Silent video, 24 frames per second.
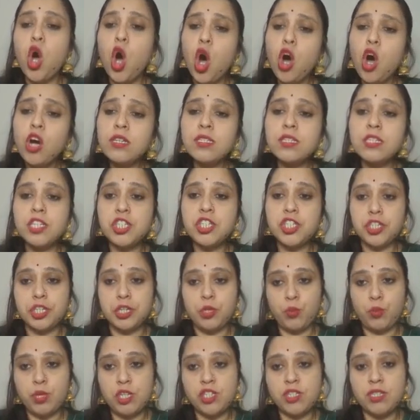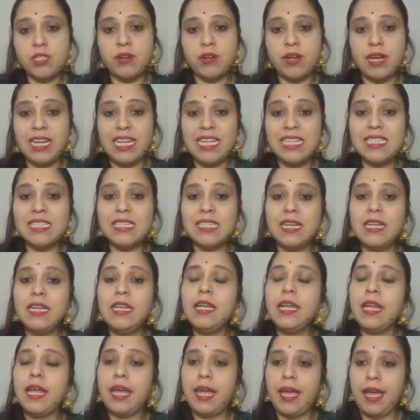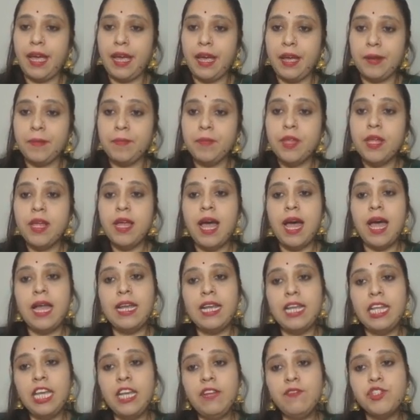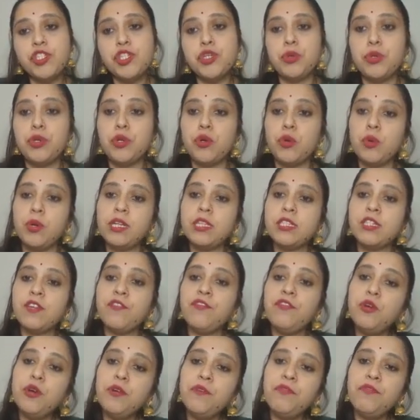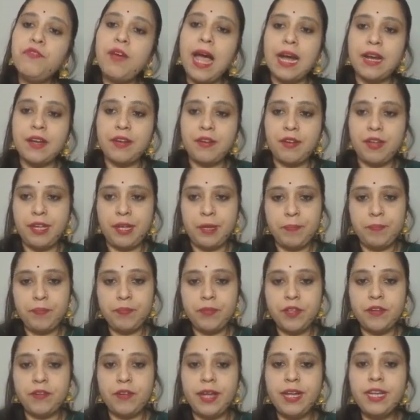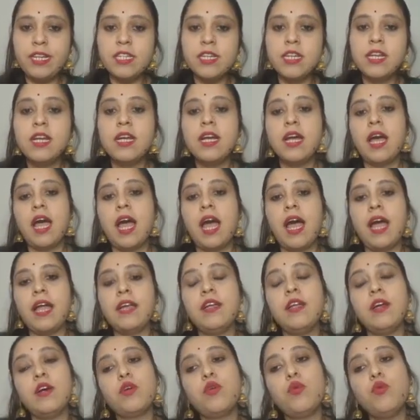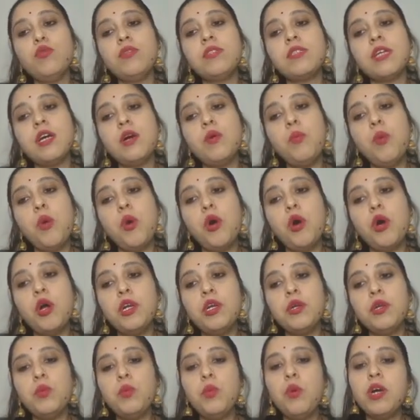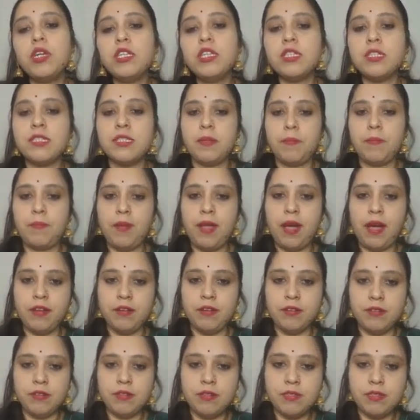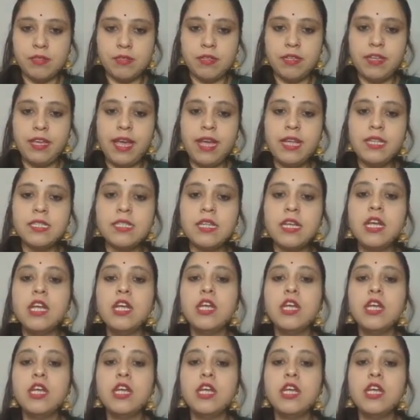oxygen, which is released in air. And leaves, you know, it's a food factory, right? And roots are what? Water suppliers. Yes.